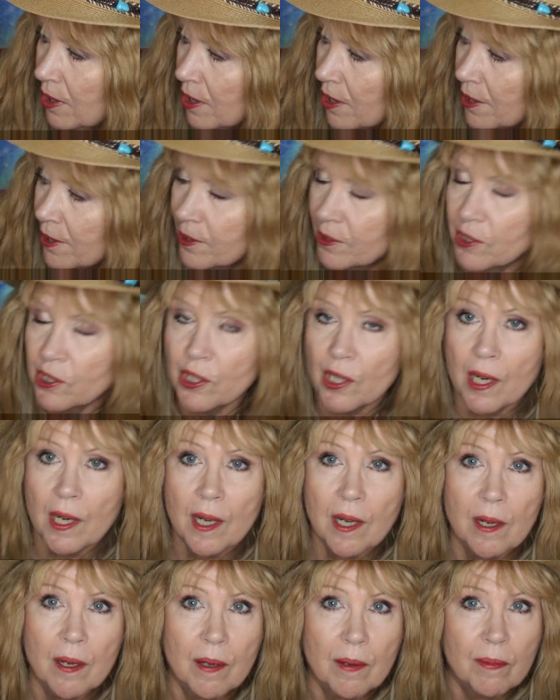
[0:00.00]
large,
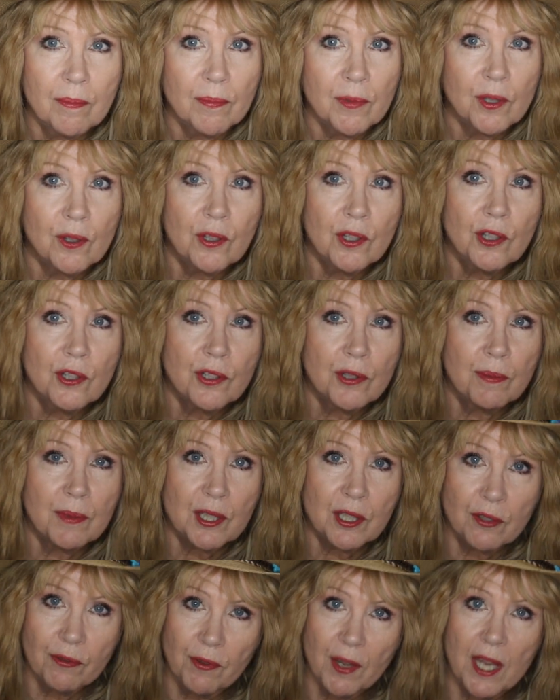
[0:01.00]
you can use them
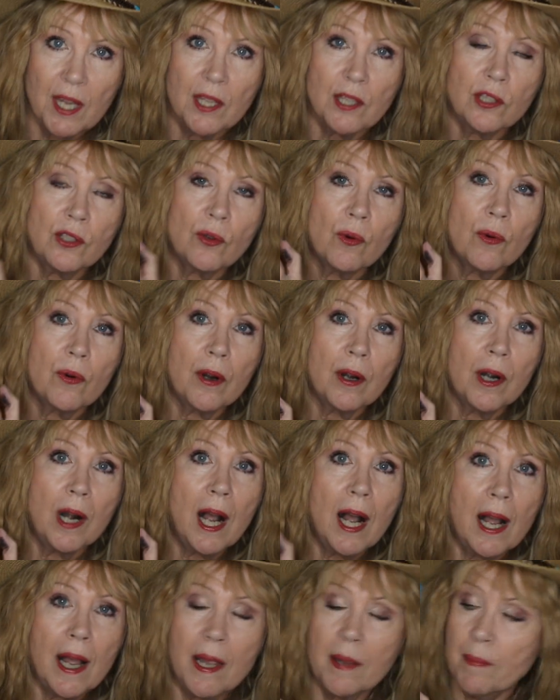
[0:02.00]
as face or
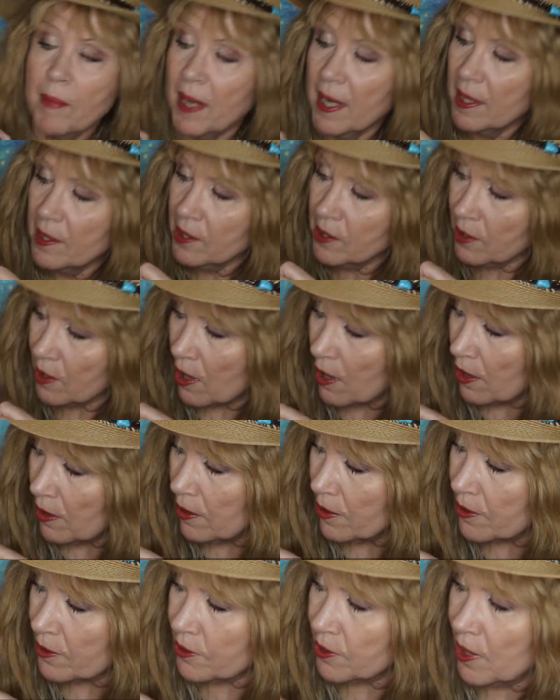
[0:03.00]
eye-based
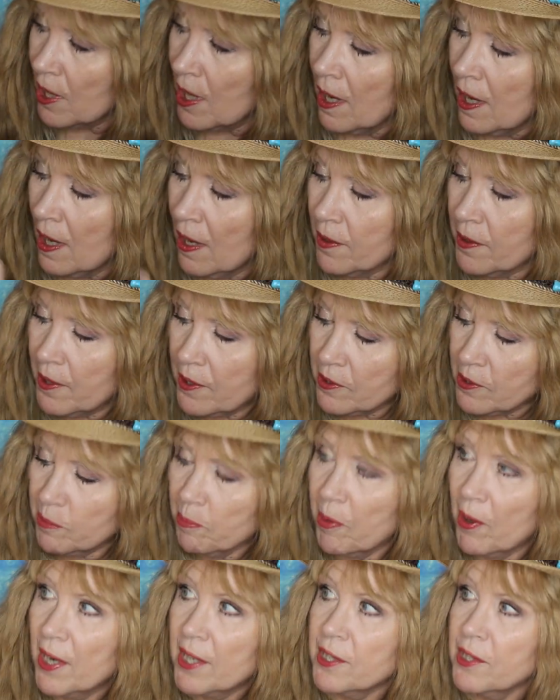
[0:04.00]
colors. There's
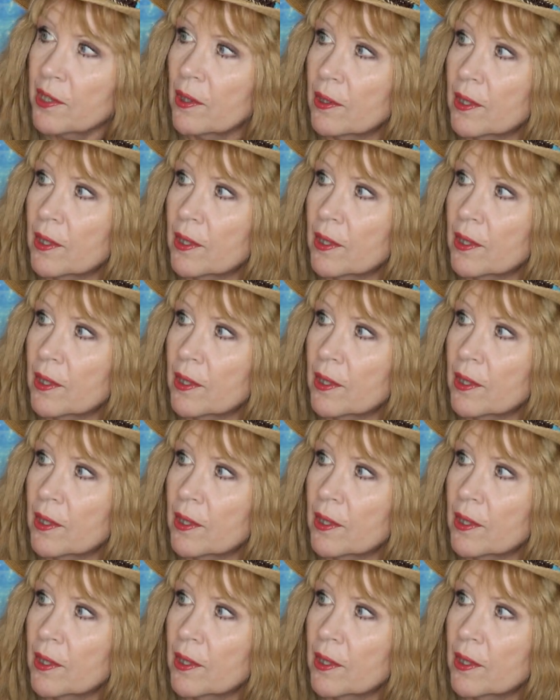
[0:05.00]
pressed